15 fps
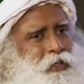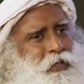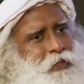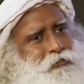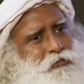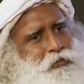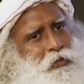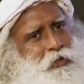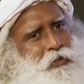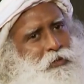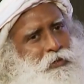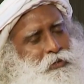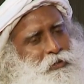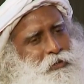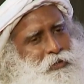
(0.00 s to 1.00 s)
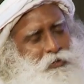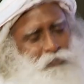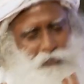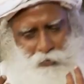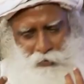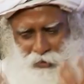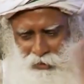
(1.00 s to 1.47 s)
If you are…
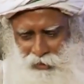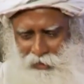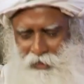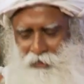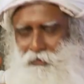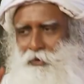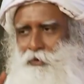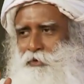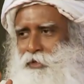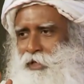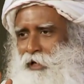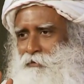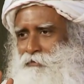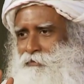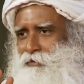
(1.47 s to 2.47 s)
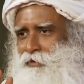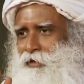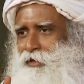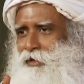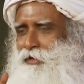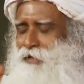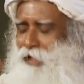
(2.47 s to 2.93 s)
if you create this for yourself,
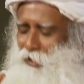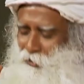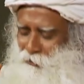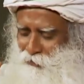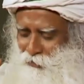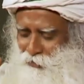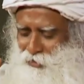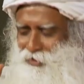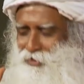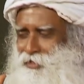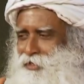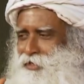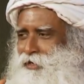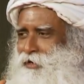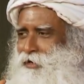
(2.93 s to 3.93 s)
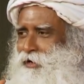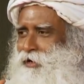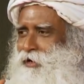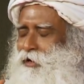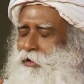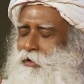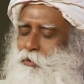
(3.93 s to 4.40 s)
that if you sit
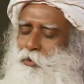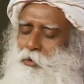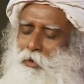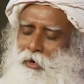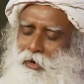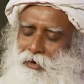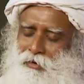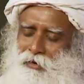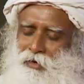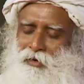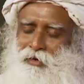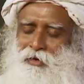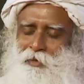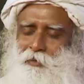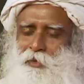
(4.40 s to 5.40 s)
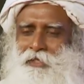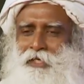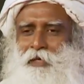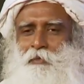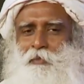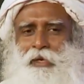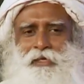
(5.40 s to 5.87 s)
here, you are hundred
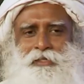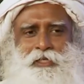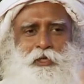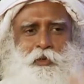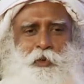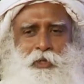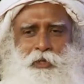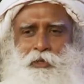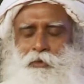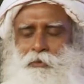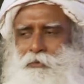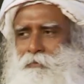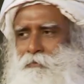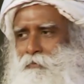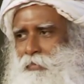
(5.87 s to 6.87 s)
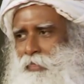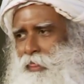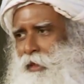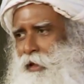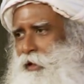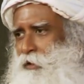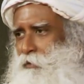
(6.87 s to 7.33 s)
percent pleasant within you.
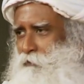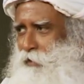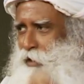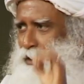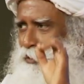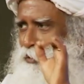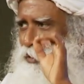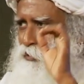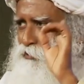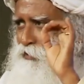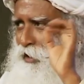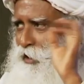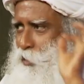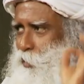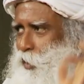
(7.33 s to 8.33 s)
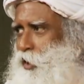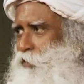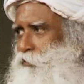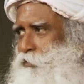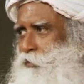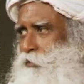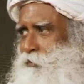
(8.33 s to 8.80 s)
When you are feeling
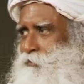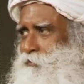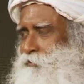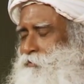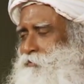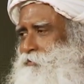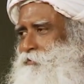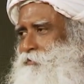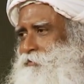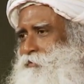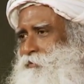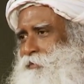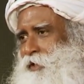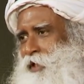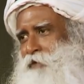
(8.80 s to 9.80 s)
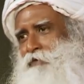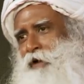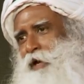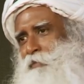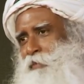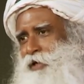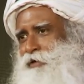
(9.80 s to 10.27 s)
wonderful, if
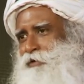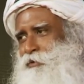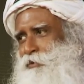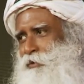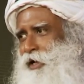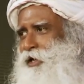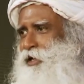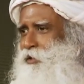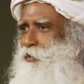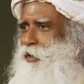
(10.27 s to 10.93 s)
I meet you, any